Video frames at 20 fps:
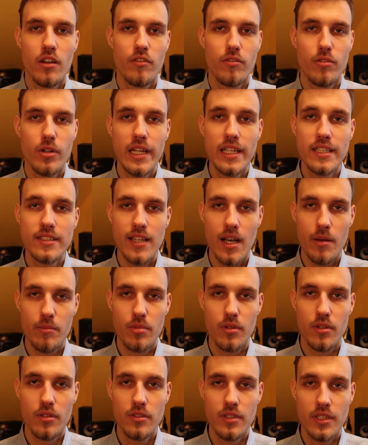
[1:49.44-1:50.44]
For
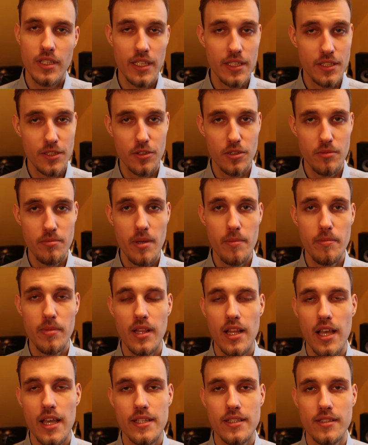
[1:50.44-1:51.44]
example, it could be
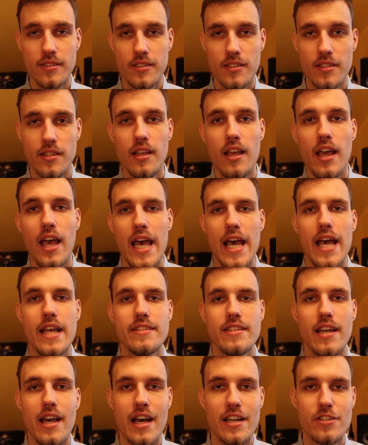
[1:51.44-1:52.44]
placed
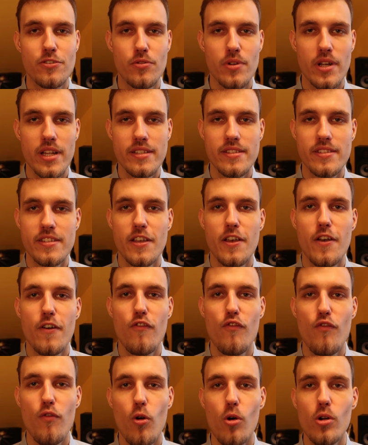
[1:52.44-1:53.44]
at address
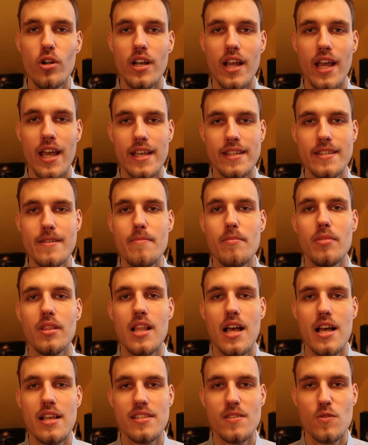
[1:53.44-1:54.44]
4n
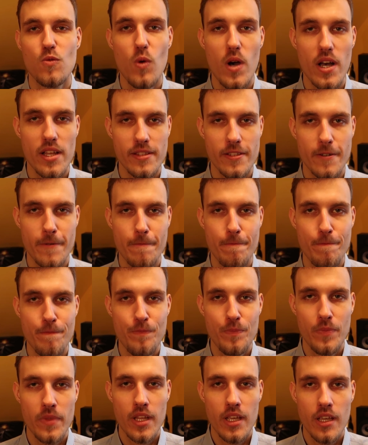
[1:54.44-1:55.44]
plus 1,
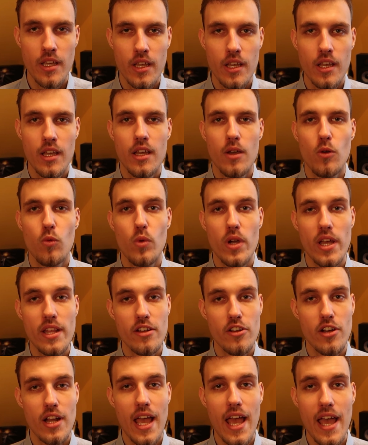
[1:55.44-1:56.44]

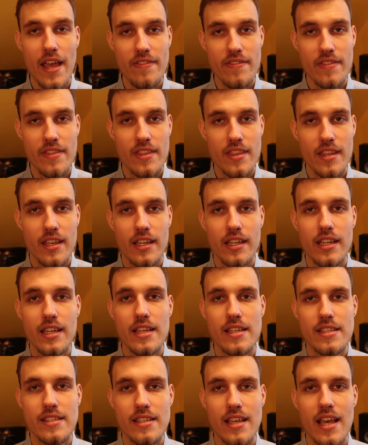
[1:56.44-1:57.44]
when n
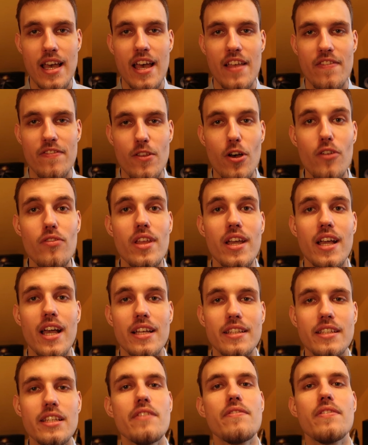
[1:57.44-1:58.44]
is a
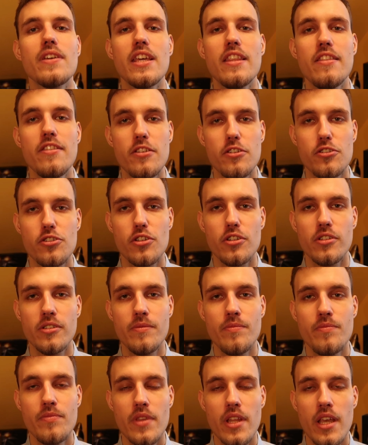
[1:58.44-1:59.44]
non-negative
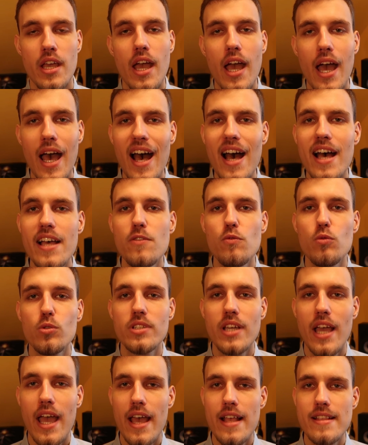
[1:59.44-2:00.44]
integer, and
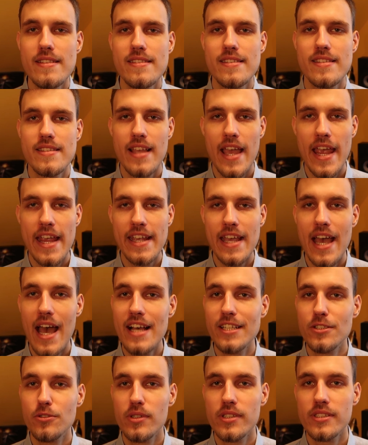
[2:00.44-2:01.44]
would hence take
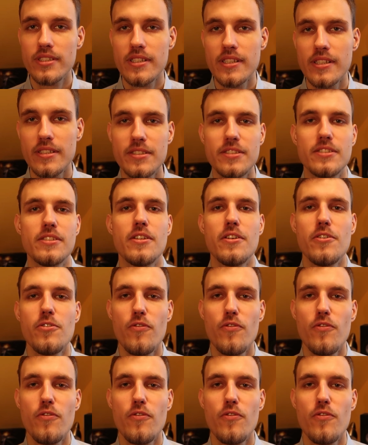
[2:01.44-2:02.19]
addresses